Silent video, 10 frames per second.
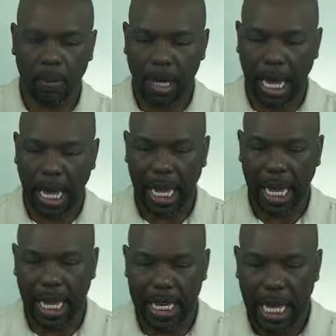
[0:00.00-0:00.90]

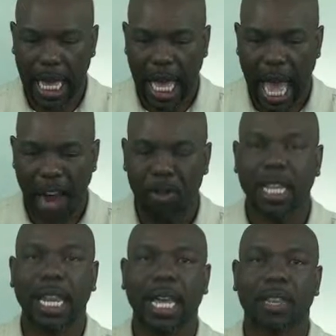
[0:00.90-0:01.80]
And I
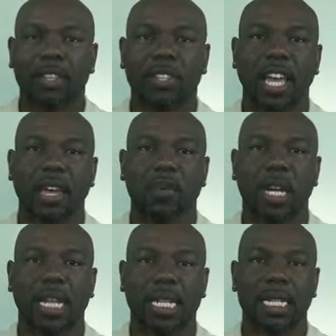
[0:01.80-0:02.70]
really like the second
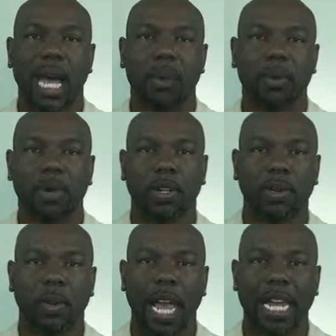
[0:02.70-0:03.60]
one at the top, the one on
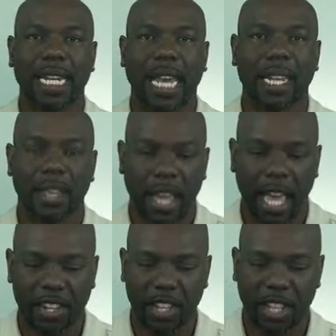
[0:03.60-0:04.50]
the right, that
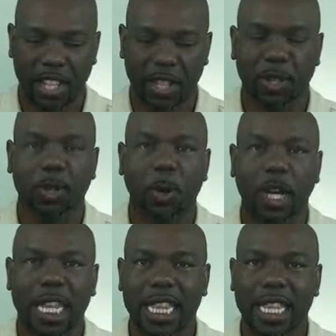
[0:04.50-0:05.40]
has the little
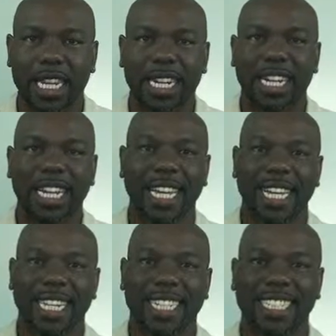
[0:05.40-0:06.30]
toilet there.
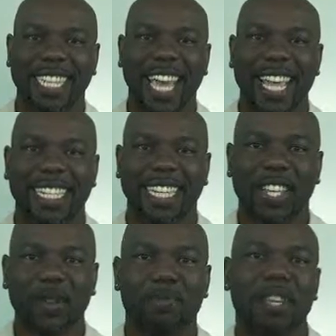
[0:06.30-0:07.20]
Just adds a
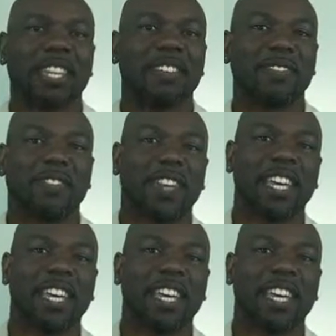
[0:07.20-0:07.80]
little bit of,